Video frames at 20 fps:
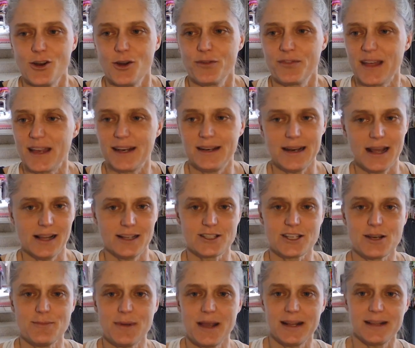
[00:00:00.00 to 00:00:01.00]
I don't know if that
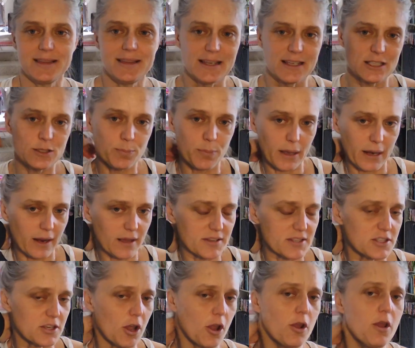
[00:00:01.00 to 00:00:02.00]
analogy made things
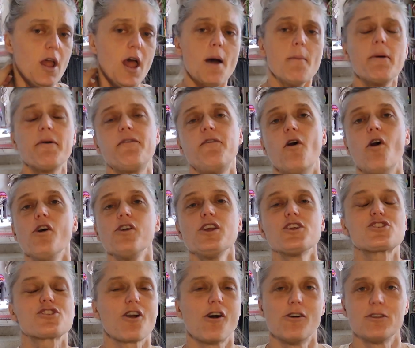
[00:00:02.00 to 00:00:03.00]
better. So
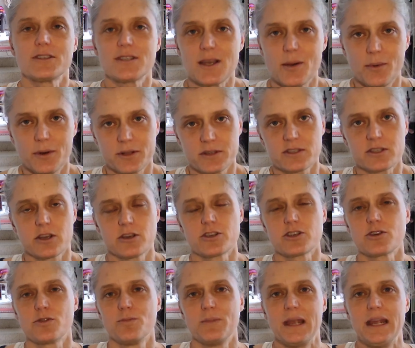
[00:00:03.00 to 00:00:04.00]
before you troll someone on
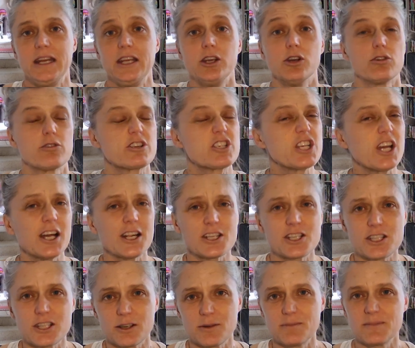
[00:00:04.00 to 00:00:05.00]
social media or
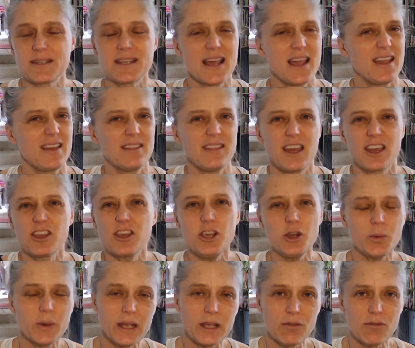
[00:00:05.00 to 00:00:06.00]
judge them saying they're
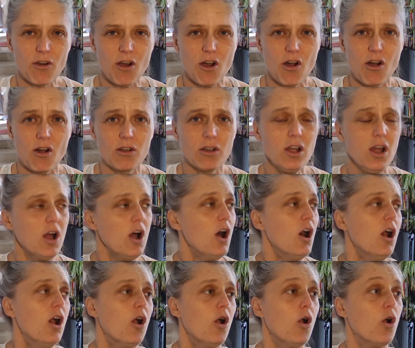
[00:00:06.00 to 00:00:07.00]
cueing wrong,
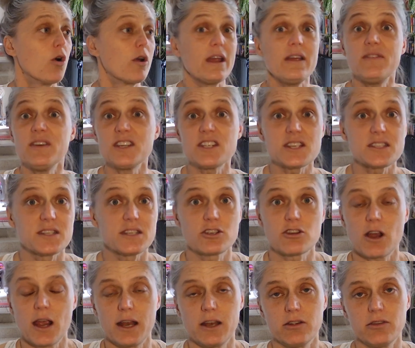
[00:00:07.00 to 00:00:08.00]
or even just
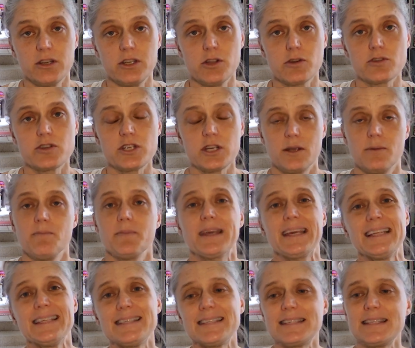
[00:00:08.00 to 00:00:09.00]
a trainer in your gym,
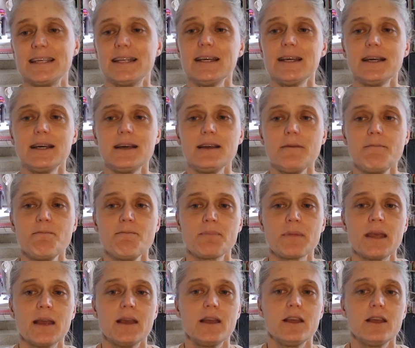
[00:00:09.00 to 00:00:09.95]
consider